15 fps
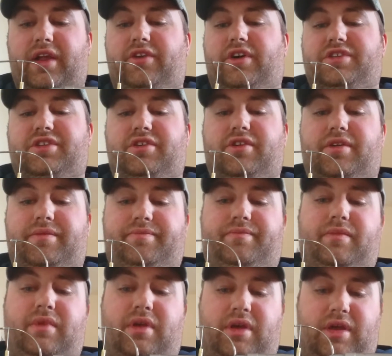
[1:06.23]
and Gliss and glint.
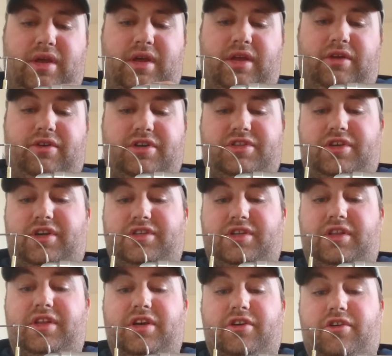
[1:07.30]
Gliss and
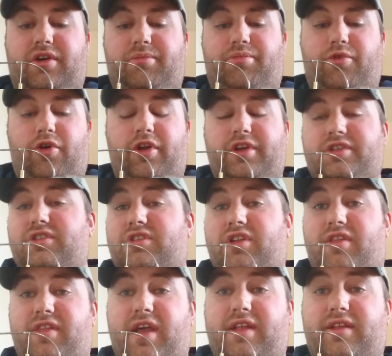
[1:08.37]
glint is a Deer Creek product,
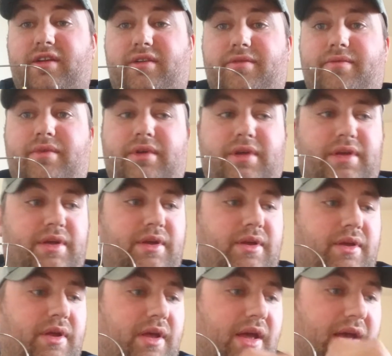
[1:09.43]
synthetic.
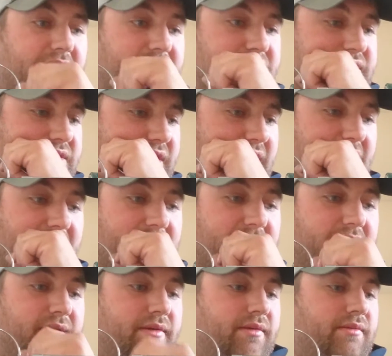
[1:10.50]

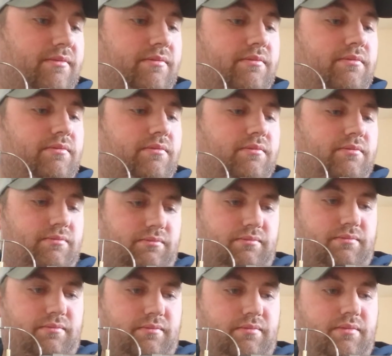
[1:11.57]
It
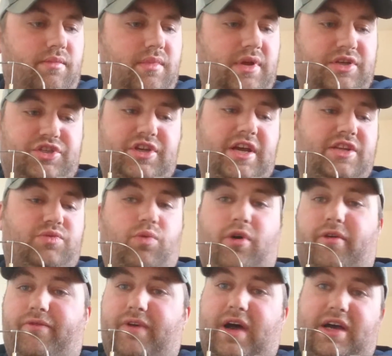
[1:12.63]
sheds
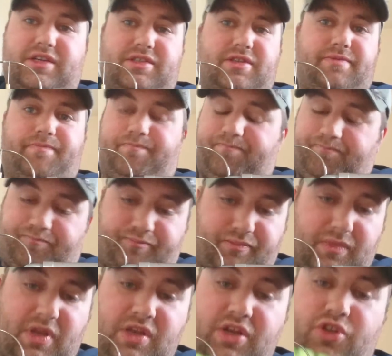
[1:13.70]
water fast.
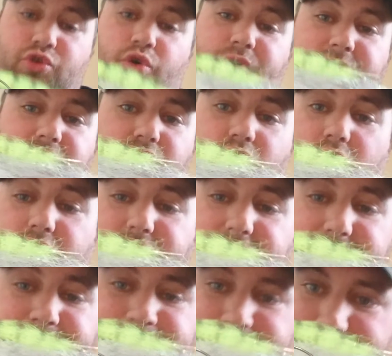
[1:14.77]
You don't need a lot
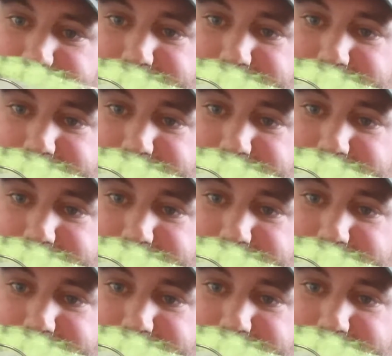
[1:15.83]
of it.